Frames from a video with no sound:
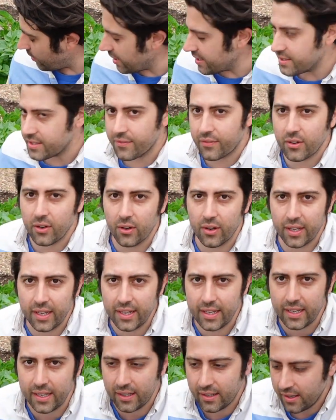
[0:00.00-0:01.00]
ones I've got
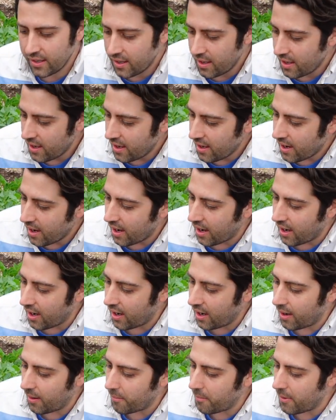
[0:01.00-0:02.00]
here
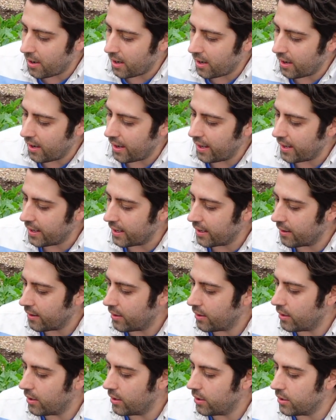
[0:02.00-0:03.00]
are my
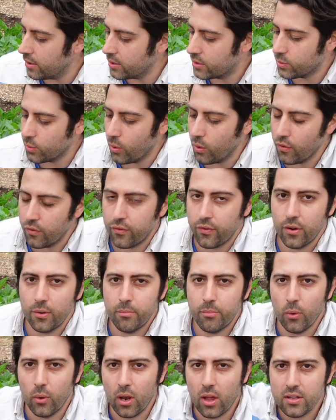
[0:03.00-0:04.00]
dwarf
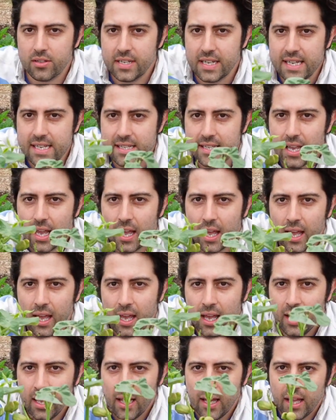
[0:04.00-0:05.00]
borlottis.
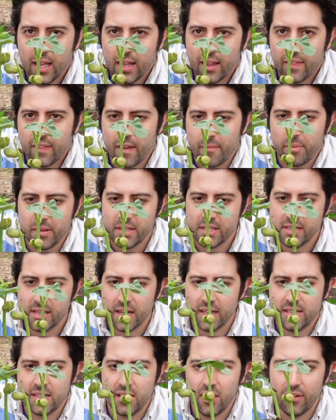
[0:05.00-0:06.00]
They've been
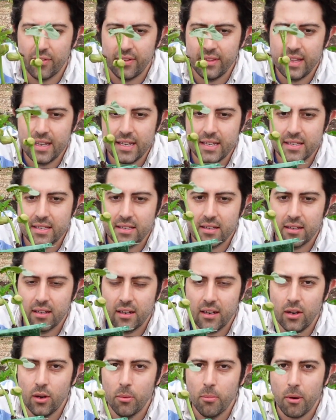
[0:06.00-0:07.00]
started off in these
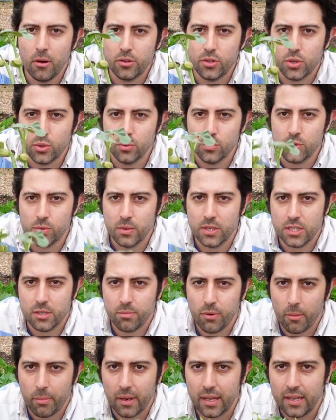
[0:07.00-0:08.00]
little modules, which are
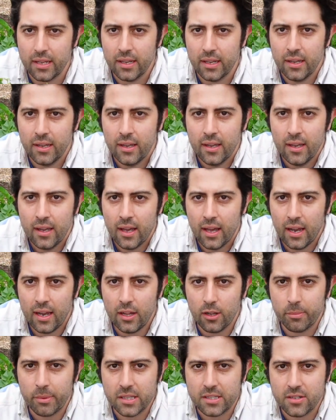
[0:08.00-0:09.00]
probably a
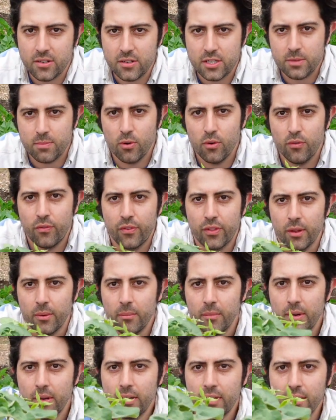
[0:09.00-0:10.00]
little bit too small for
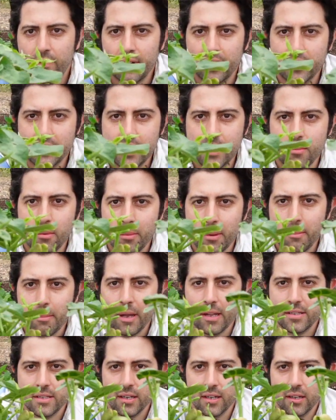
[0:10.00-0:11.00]
them. If you can see them a bit
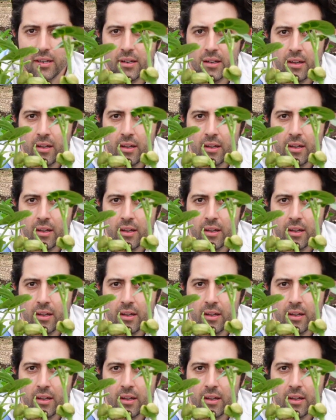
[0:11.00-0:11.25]
better